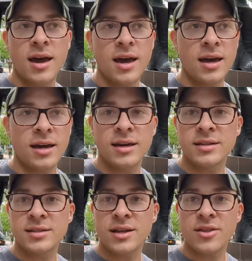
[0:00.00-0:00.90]

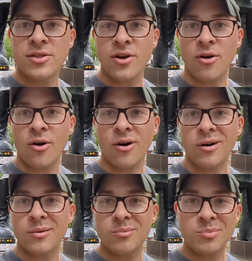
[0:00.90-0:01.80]
and there
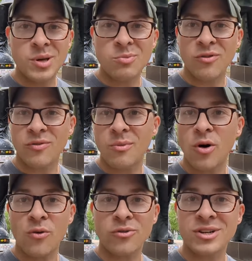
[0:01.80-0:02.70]
are people from
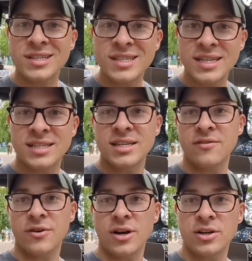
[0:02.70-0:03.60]
over 60
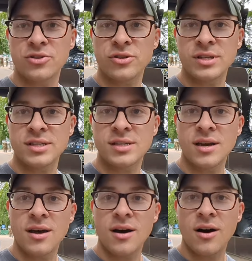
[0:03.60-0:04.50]
different countries
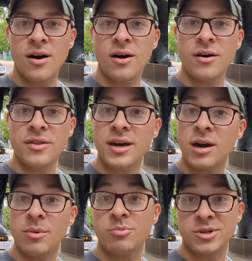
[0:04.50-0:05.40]
uh, that
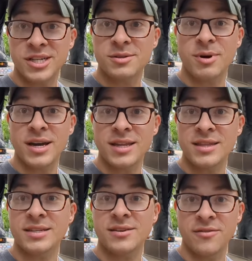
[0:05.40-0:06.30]
come and participate in
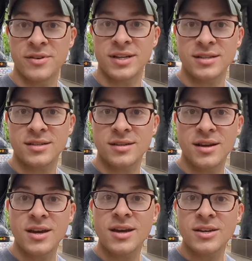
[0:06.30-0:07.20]
this event.
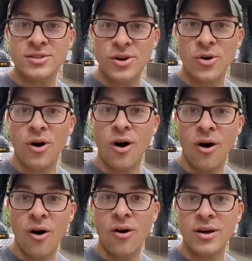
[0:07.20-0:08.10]
So
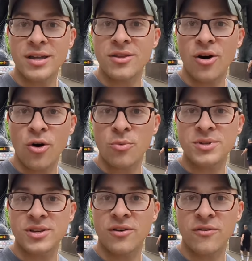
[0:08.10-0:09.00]
all in the
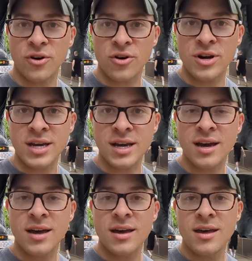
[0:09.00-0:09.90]
hopes of earning
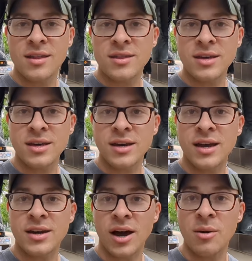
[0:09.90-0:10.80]
the
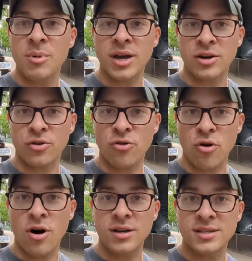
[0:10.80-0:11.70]
Nijmegen
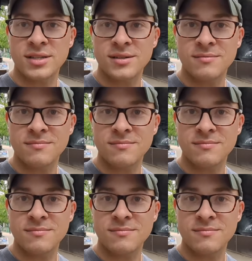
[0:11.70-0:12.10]
Cross.